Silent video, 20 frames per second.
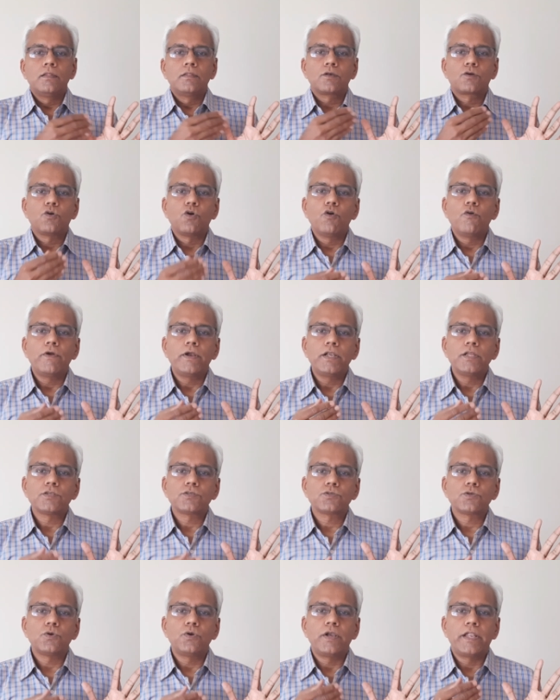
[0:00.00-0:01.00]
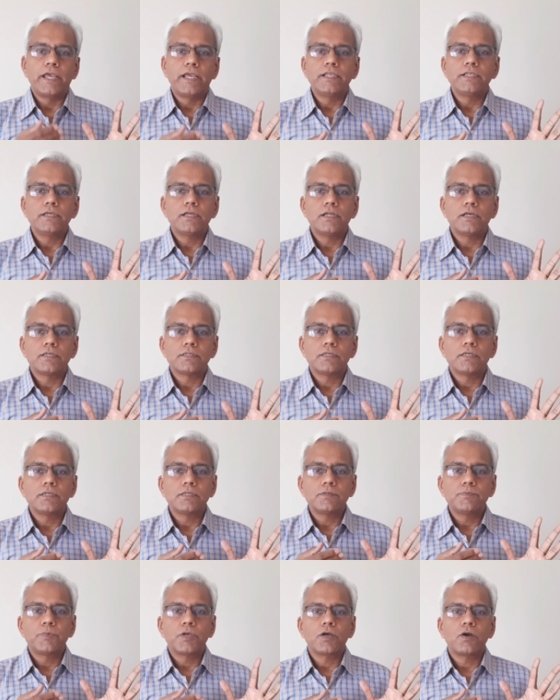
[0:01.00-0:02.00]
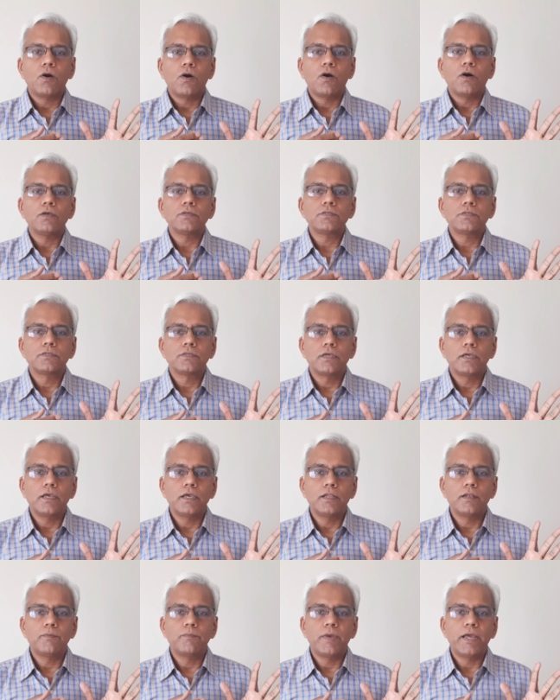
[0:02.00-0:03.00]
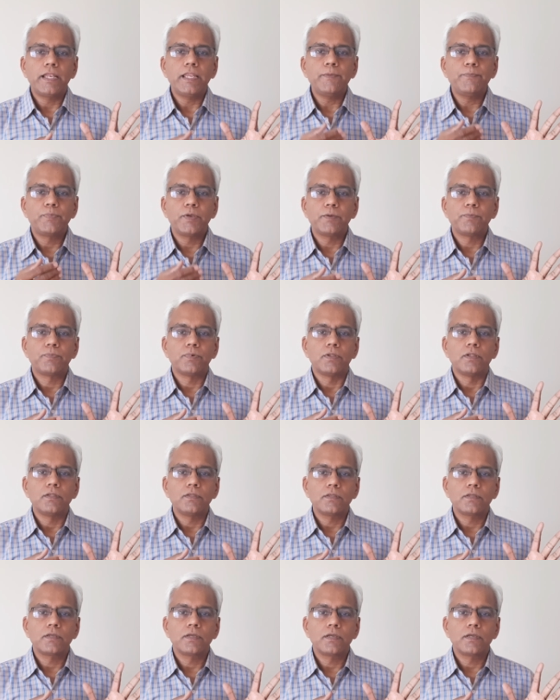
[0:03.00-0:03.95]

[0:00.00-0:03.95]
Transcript: COVID is so dangerous is because in many people,